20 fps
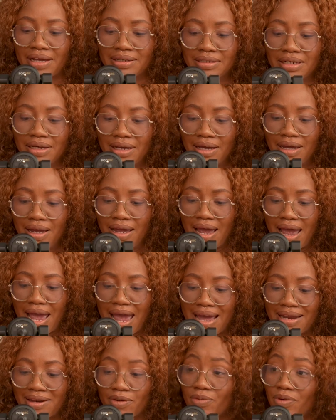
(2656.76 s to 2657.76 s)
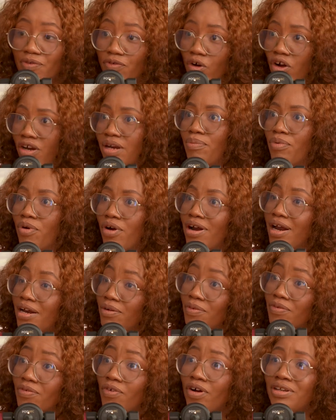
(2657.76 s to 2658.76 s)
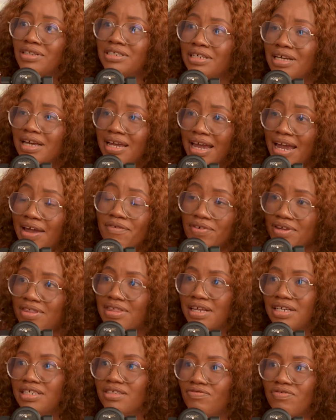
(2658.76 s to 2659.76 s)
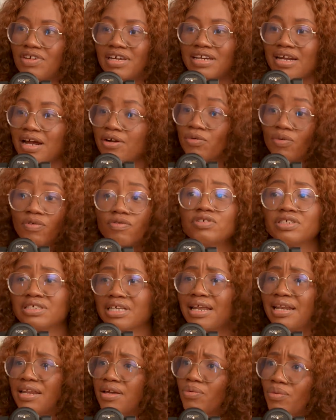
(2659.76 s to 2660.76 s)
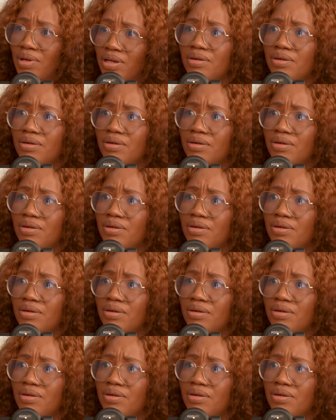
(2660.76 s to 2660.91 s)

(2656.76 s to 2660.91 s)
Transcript: that. And we've got a product. We've got everything is figured out. We're selling.